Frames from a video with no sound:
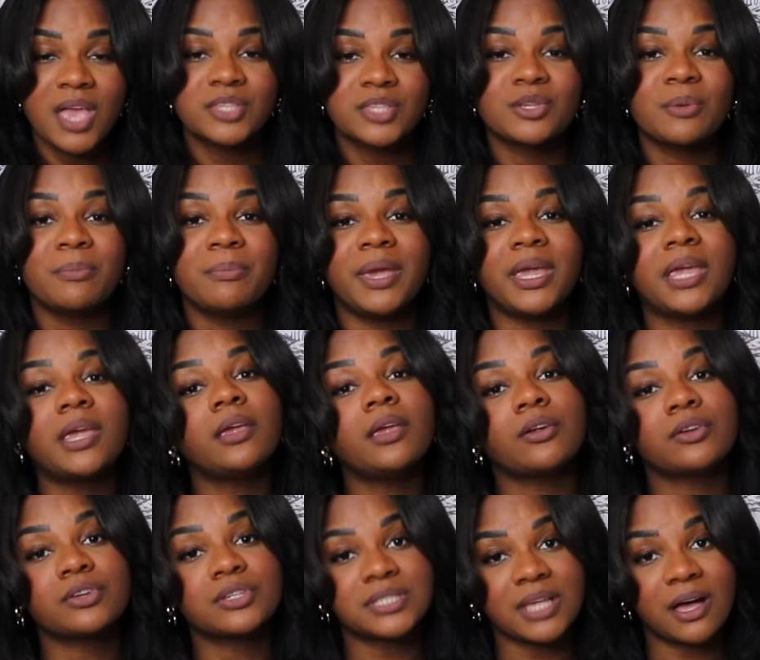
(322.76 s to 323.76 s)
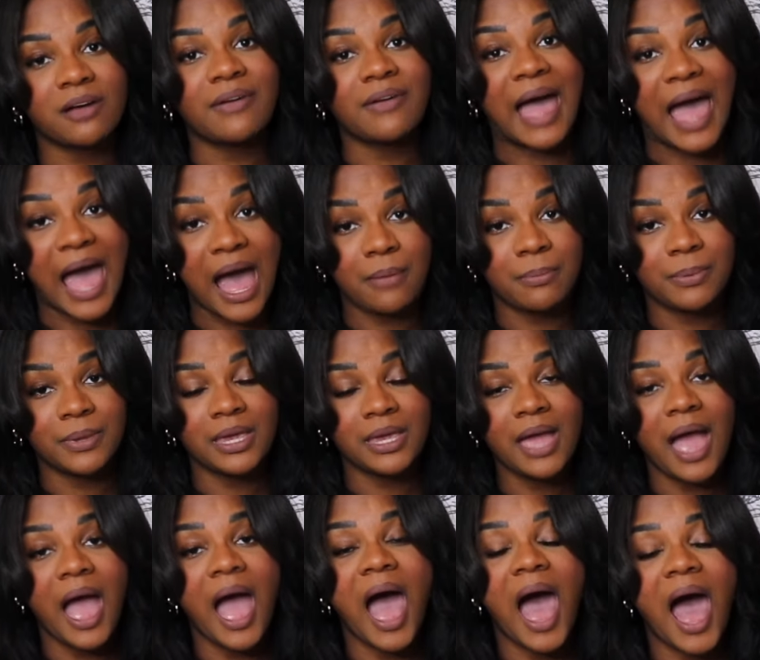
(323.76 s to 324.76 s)
So making yourself happy
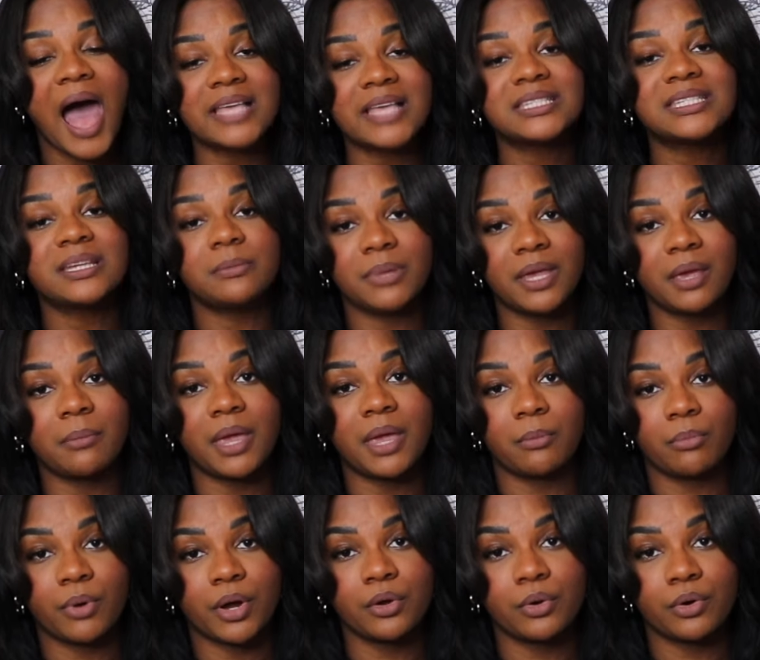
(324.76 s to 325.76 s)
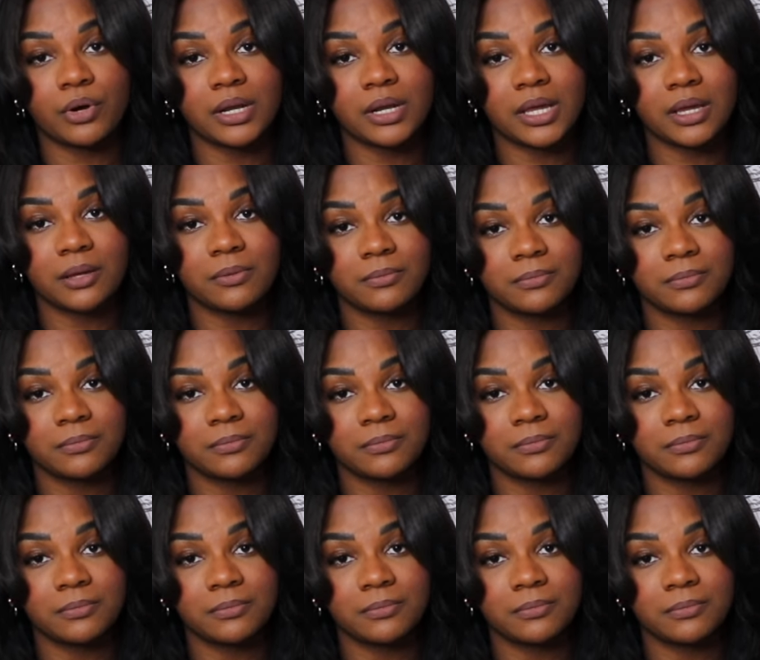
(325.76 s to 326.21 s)
has to be a main priority.